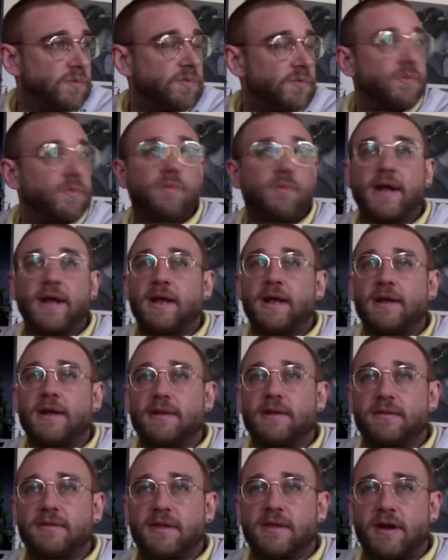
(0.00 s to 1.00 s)

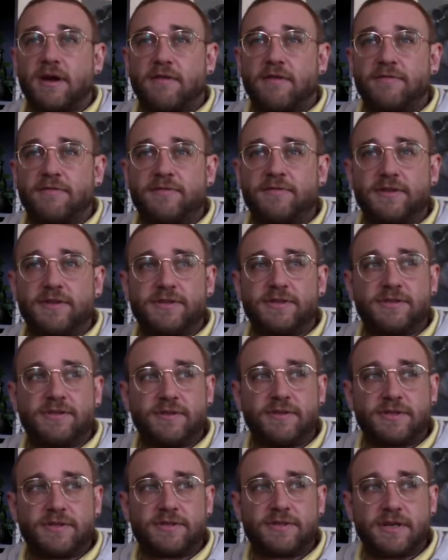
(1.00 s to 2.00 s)
When they offered for the
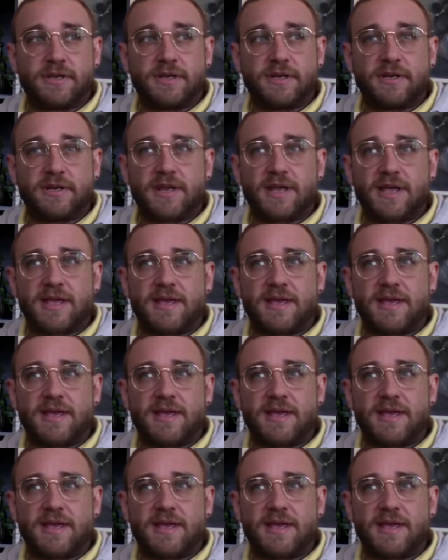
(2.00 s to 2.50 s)
tuition,